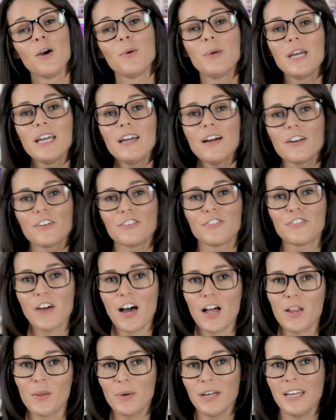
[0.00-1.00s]
We are
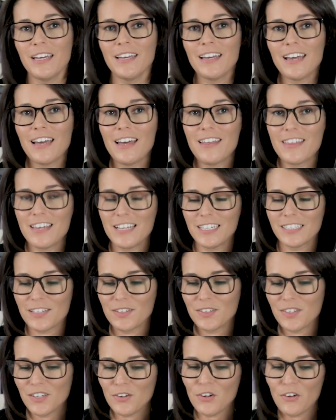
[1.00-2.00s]
following this
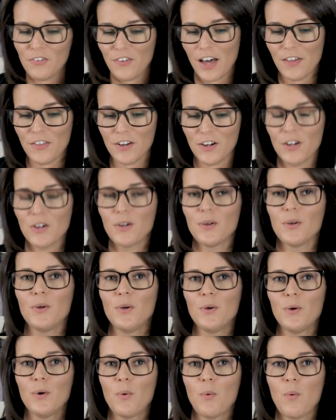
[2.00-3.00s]
single father
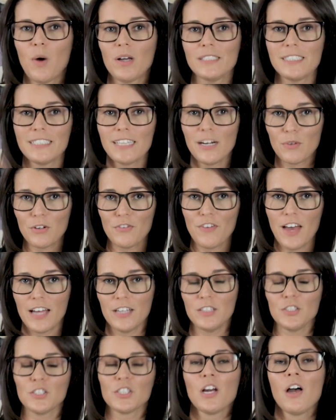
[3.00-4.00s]
who wants to get
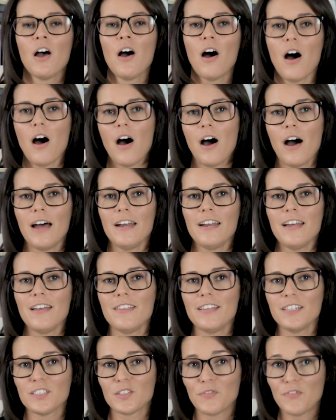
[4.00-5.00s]
revenge on
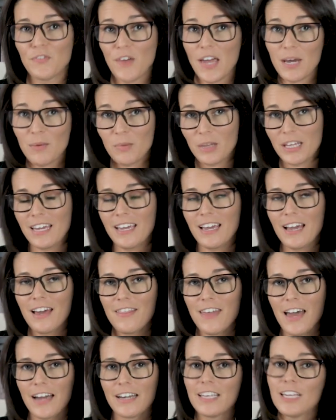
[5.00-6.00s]
this family
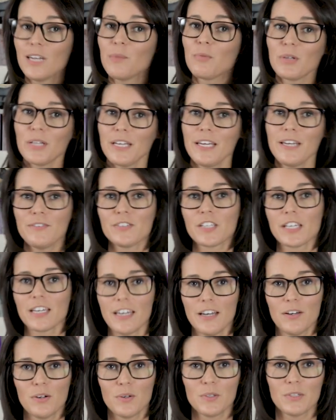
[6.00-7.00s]
that he believes
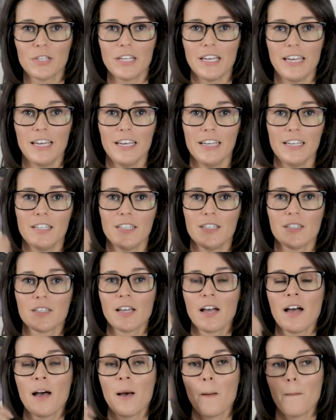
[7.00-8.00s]
killed
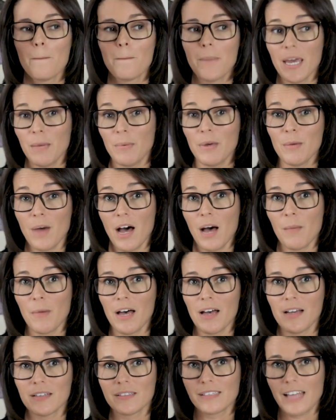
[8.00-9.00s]
his baby
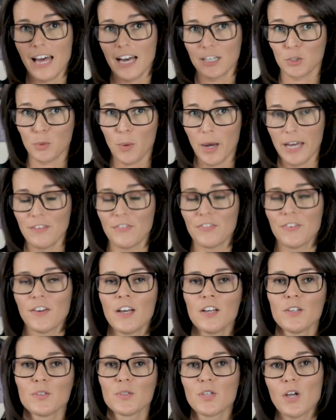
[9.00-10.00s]
mama slash wife.
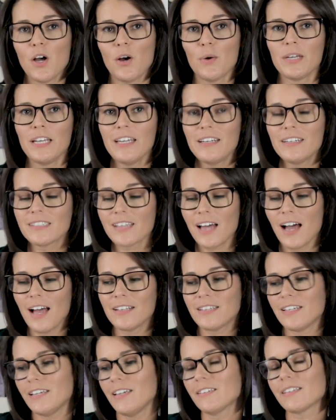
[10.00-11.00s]
So he
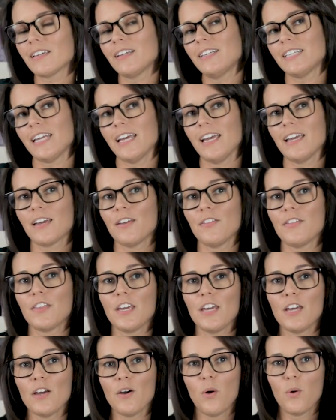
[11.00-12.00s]
decides he is gonna take
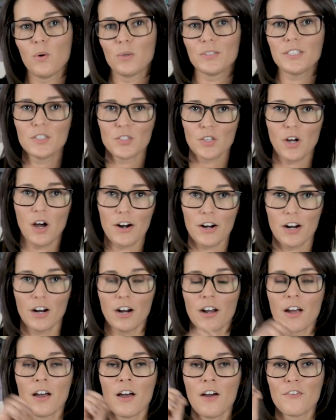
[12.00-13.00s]
the oldest
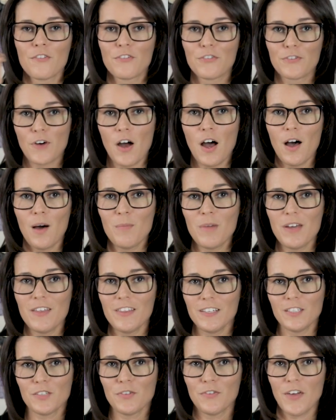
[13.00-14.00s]
daughter from
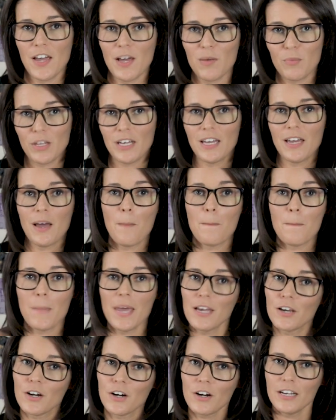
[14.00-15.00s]
this family,
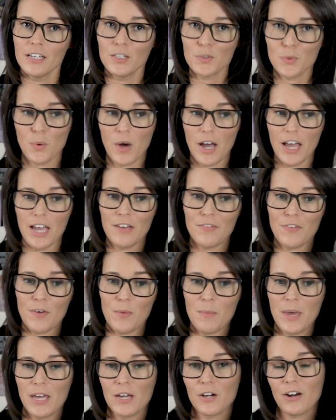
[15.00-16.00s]
make her his wife,
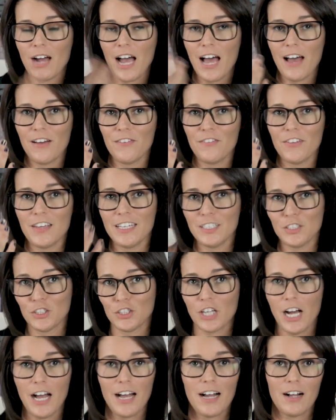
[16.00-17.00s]
make her have his
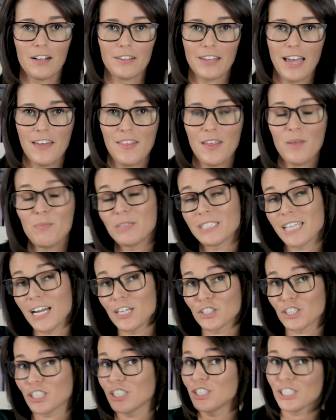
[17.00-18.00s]
child, and then
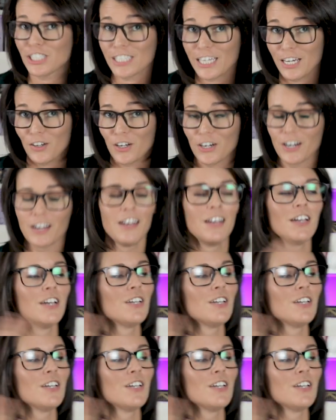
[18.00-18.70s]
potentially just kill her.